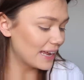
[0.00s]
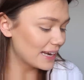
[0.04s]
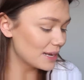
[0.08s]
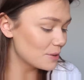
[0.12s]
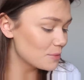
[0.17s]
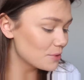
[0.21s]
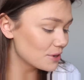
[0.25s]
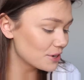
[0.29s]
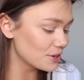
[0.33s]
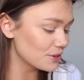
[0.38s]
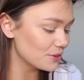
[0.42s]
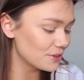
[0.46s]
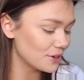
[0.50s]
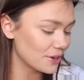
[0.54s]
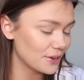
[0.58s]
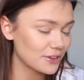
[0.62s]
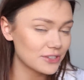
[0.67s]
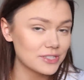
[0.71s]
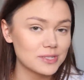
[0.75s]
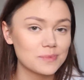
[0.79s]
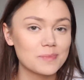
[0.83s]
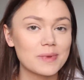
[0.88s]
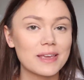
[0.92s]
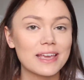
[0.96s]
Anyone who
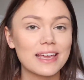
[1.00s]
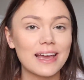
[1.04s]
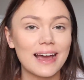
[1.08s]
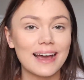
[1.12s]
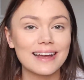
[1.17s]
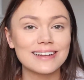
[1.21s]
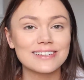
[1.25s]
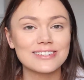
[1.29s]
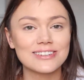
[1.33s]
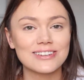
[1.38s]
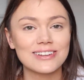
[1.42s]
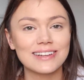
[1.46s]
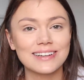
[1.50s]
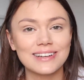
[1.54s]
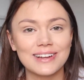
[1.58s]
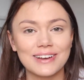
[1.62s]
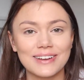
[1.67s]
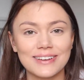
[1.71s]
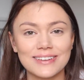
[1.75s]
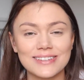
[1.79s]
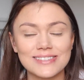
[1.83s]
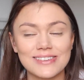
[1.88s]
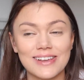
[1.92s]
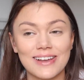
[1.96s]
knows me actually
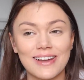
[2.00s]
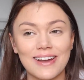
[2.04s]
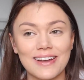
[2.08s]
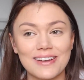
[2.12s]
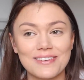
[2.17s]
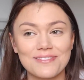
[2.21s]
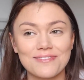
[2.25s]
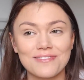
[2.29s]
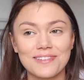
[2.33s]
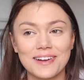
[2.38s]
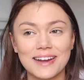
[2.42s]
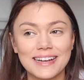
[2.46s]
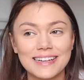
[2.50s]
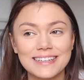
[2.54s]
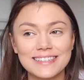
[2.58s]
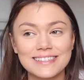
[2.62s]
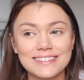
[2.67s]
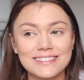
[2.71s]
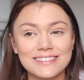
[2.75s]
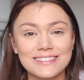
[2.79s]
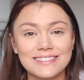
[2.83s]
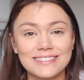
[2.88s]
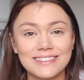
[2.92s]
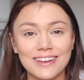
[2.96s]
knows, like I really
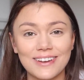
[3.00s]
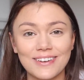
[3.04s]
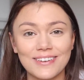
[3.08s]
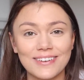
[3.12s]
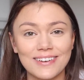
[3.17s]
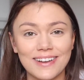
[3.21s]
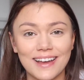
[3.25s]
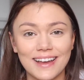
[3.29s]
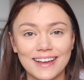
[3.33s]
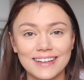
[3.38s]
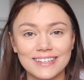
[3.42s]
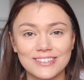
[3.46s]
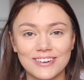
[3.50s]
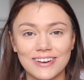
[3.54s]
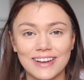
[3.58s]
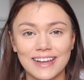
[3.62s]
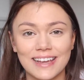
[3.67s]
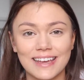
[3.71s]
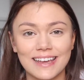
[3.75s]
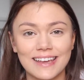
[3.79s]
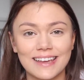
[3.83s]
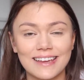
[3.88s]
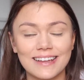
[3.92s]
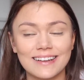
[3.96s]
just don't like
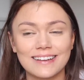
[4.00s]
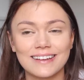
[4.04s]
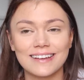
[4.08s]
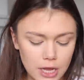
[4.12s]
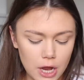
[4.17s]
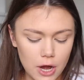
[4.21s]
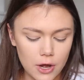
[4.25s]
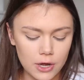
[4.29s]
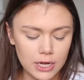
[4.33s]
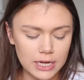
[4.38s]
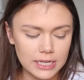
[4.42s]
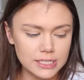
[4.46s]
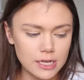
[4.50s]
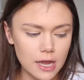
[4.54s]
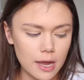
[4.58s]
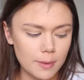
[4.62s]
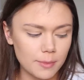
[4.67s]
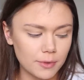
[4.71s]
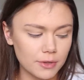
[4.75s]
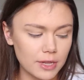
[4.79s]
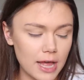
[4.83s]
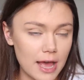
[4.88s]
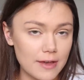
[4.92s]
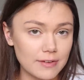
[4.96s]
drinking. The only
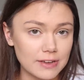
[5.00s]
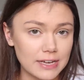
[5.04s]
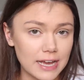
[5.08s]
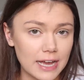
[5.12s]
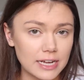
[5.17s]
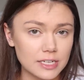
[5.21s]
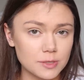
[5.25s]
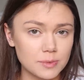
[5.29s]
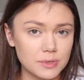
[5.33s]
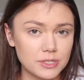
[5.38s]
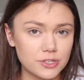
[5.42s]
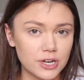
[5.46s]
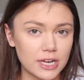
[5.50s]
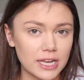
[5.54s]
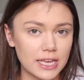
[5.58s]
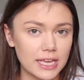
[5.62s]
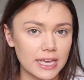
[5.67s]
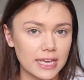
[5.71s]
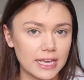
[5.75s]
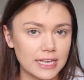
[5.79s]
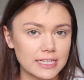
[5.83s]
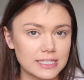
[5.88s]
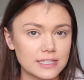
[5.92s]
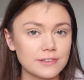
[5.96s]
time you'll ever catch me
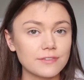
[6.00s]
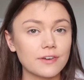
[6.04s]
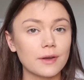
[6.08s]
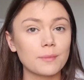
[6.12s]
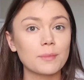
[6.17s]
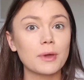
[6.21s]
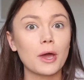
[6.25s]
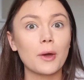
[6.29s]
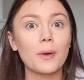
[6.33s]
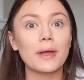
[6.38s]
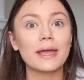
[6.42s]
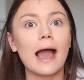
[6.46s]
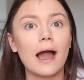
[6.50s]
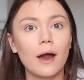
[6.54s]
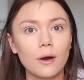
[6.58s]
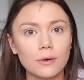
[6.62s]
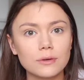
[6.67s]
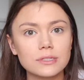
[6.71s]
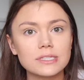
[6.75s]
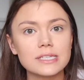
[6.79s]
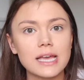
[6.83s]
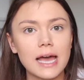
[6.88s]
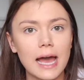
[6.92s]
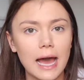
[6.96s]
drinking is if I'm going
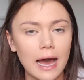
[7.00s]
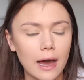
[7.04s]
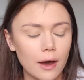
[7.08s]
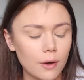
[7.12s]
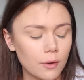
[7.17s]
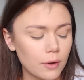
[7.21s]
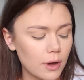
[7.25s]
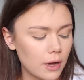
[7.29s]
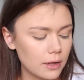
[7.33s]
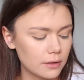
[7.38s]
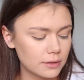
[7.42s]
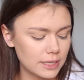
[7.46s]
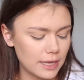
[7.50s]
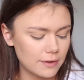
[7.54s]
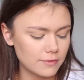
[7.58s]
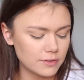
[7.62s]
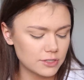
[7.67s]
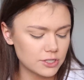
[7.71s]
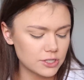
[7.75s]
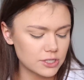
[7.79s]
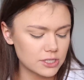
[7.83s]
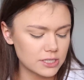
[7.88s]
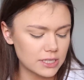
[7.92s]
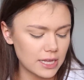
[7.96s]
out, out. I'll
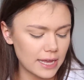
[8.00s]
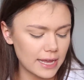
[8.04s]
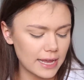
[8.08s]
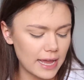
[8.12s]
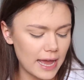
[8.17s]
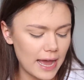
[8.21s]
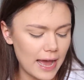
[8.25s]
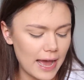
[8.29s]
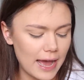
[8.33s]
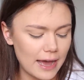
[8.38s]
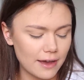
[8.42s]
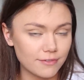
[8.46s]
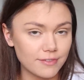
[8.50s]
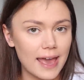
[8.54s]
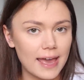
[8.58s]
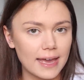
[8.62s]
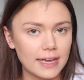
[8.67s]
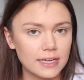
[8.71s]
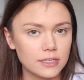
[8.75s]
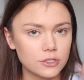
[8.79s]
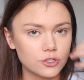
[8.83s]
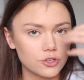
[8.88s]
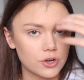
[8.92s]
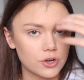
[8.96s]
never just like have a